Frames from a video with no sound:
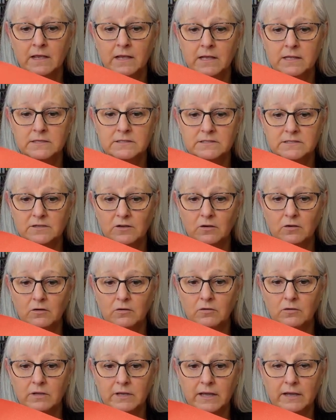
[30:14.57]

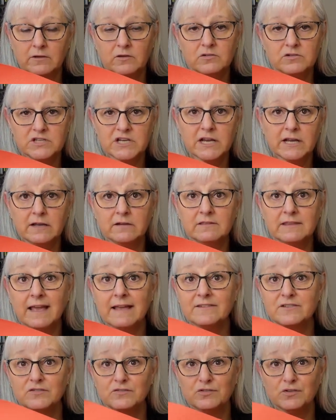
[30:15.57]
So yeah, go check out
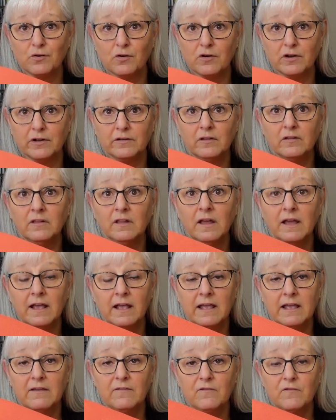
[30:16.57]
that tutorial
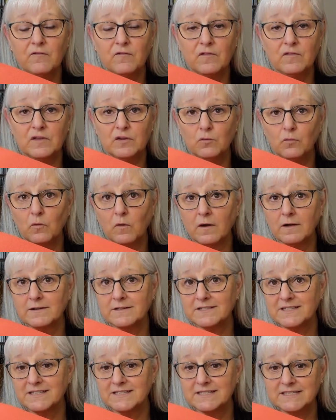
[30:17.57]
if you
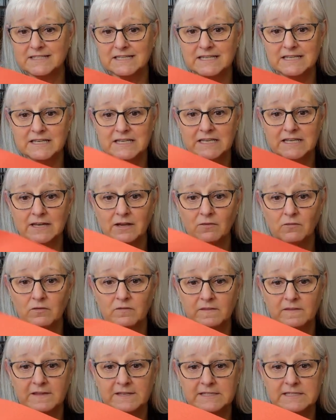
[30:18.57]
want to see
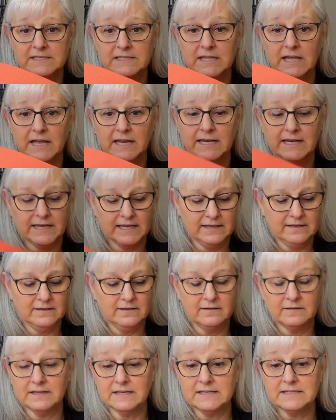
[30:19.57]
this
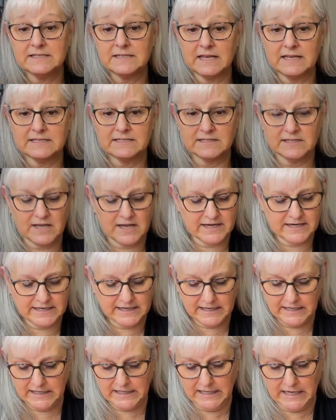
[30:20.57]
as
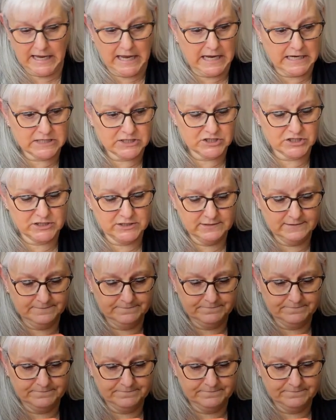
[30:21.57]
lining in action.